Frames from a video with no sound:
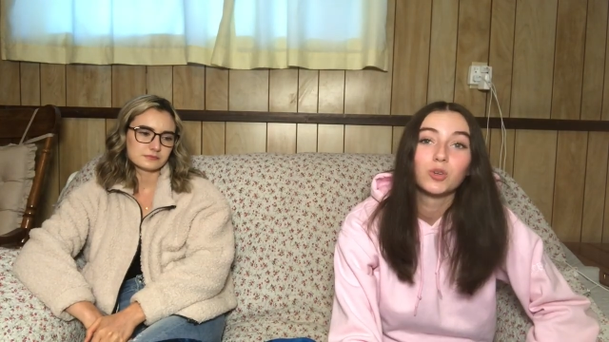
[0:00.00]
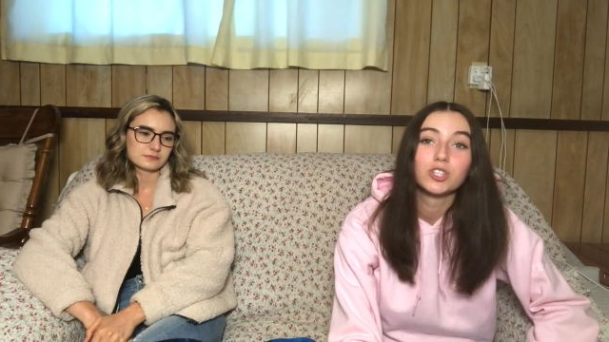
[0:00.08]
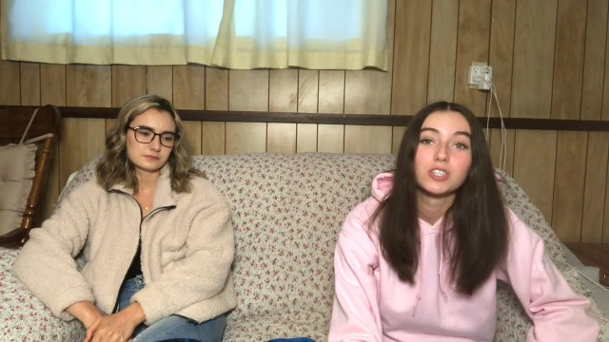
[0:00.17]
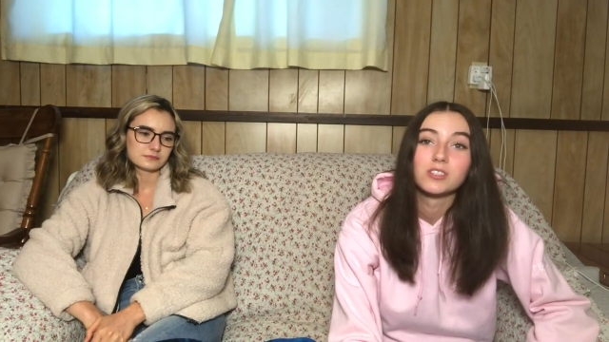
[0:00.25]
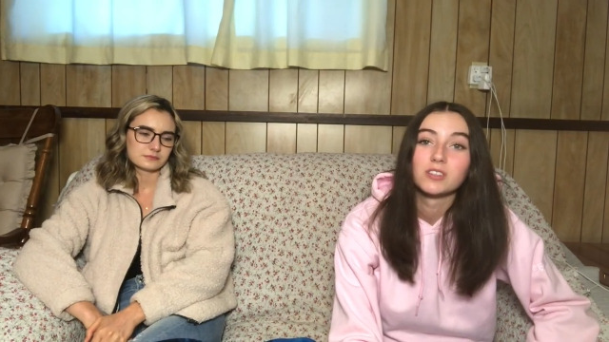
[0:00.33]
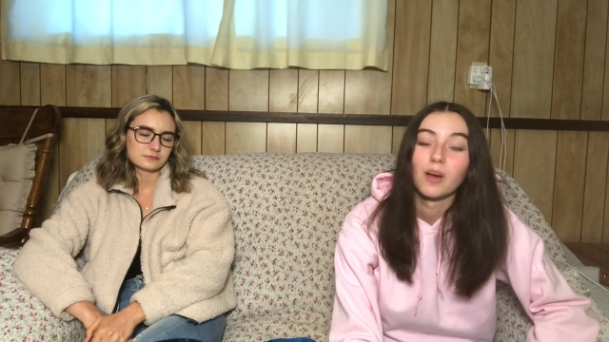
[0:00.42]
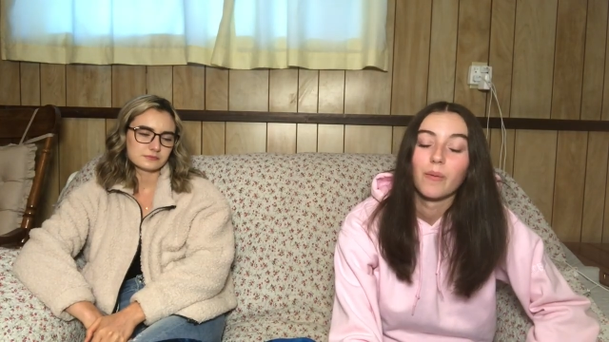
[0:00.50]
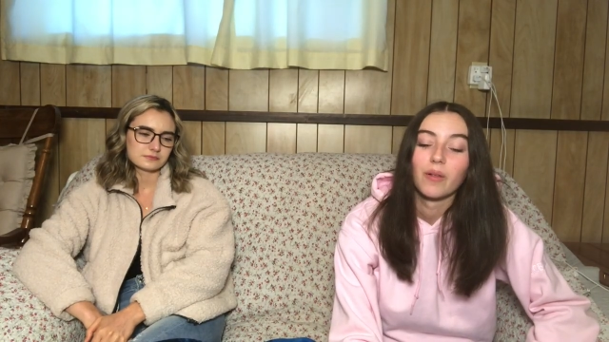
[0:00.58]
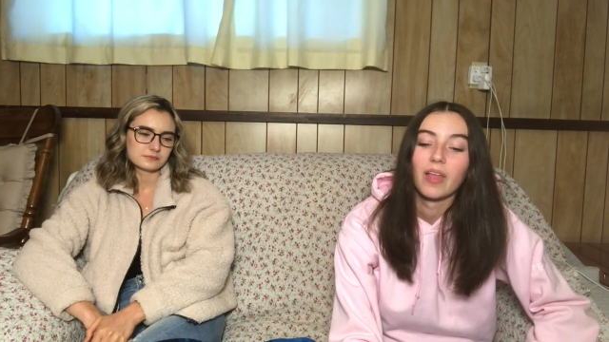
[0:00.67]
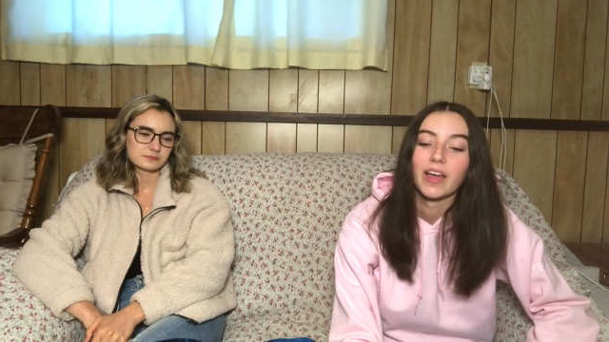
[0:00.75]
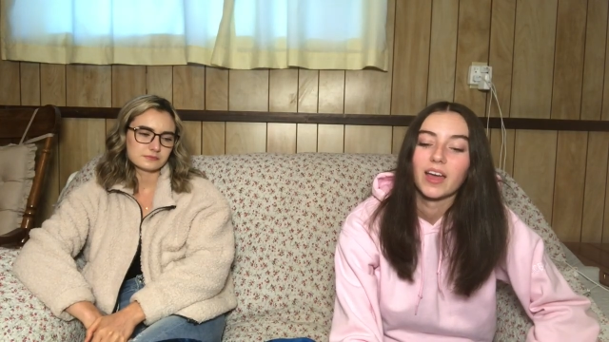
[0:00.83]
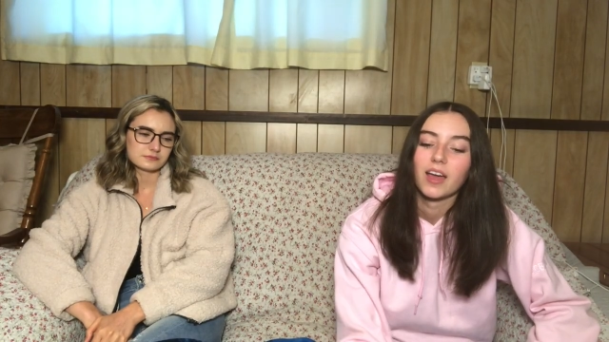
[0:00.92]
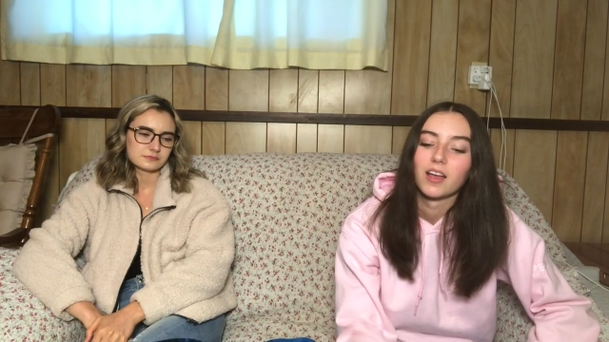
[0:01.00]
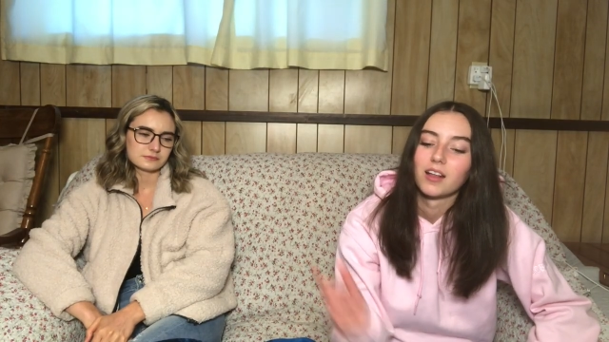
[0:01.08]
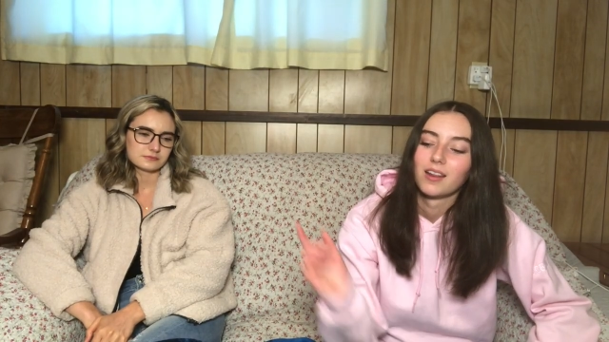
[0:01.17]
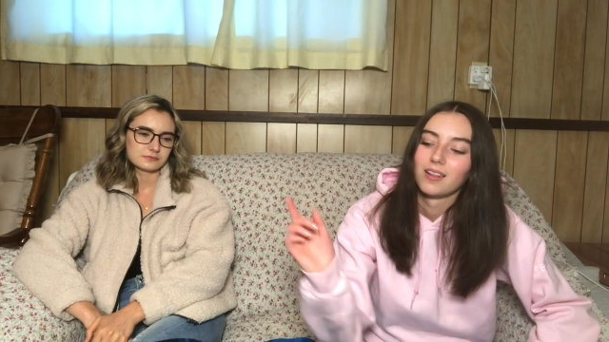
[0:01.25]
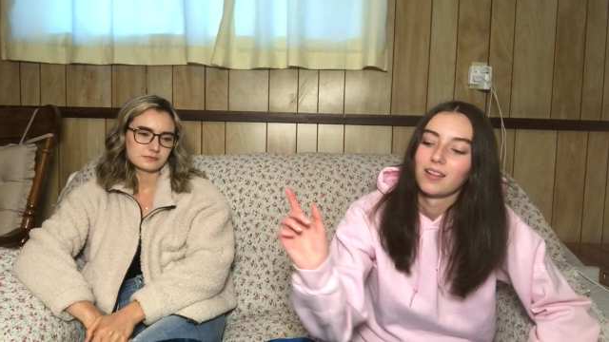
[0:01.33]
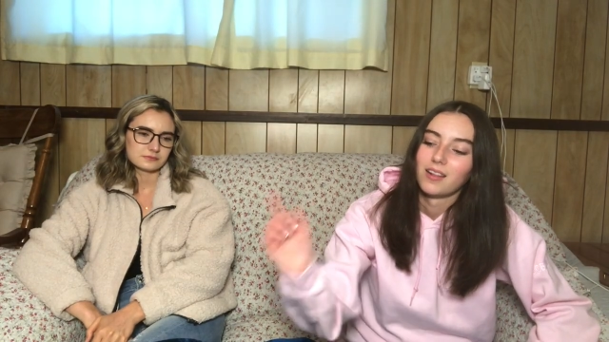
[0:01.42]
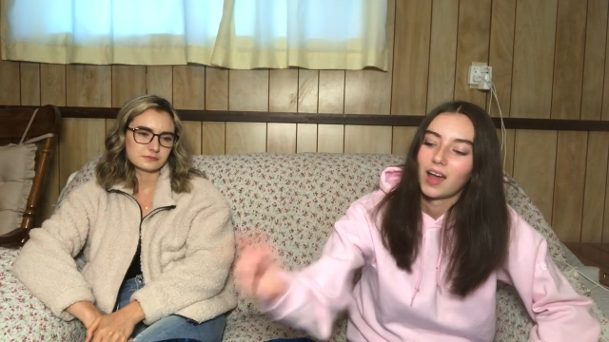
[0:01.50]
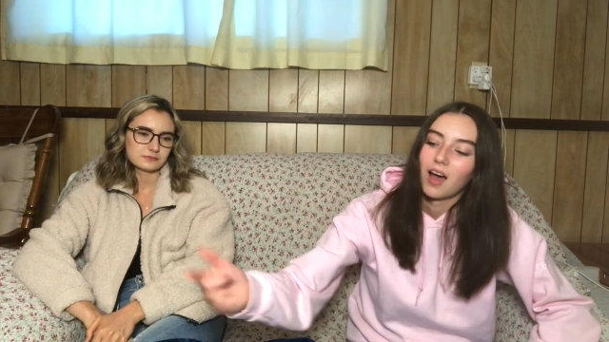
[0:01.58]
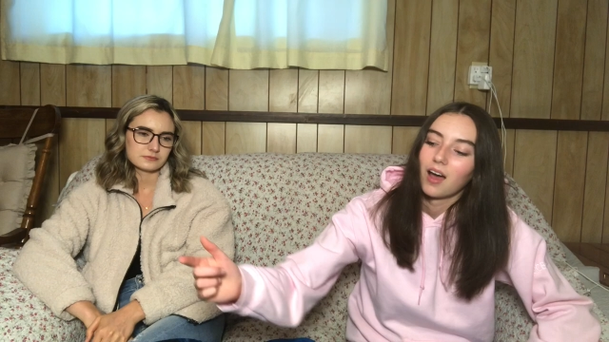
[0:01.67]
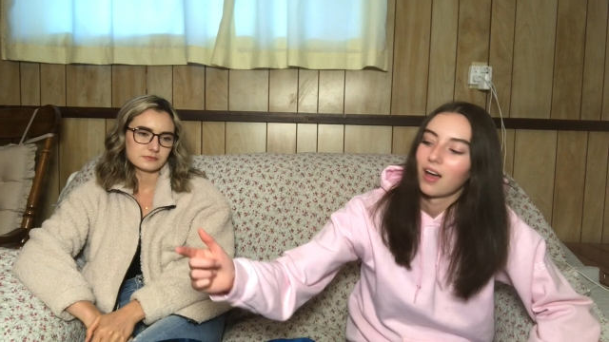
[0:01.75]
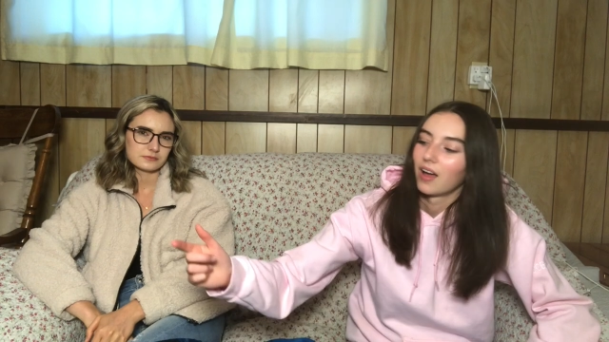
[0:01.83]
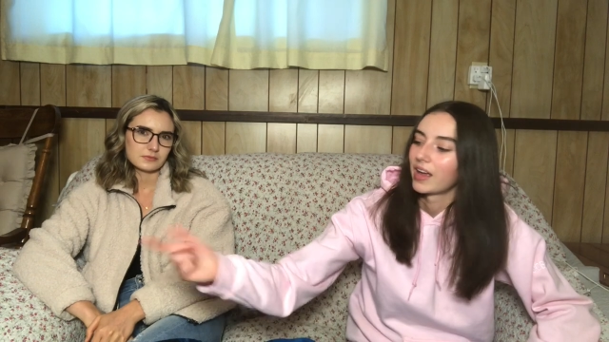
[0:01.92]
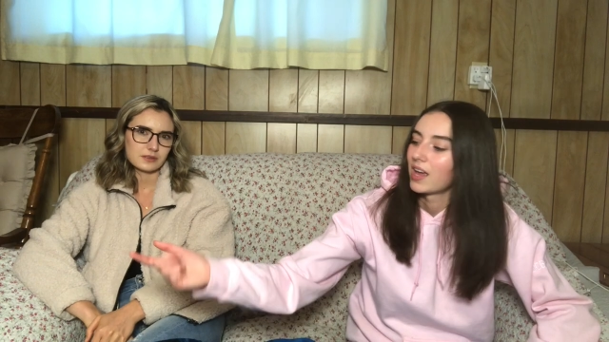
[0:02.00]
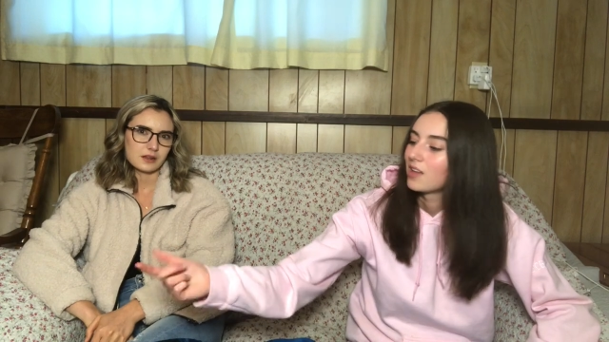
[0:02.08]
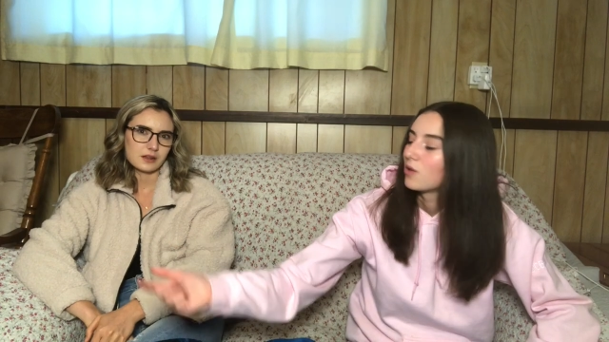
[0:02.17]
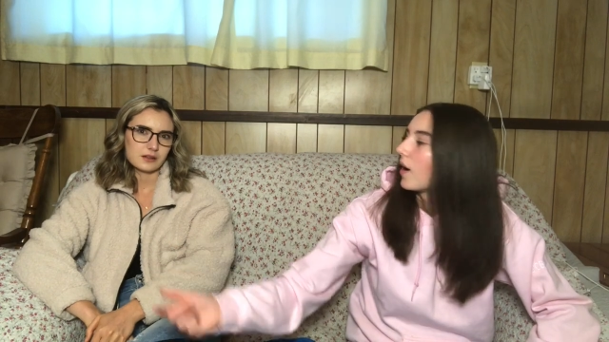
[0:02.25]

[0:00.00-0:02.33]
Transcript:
Speaker 1: witches that were like, nah, I hate you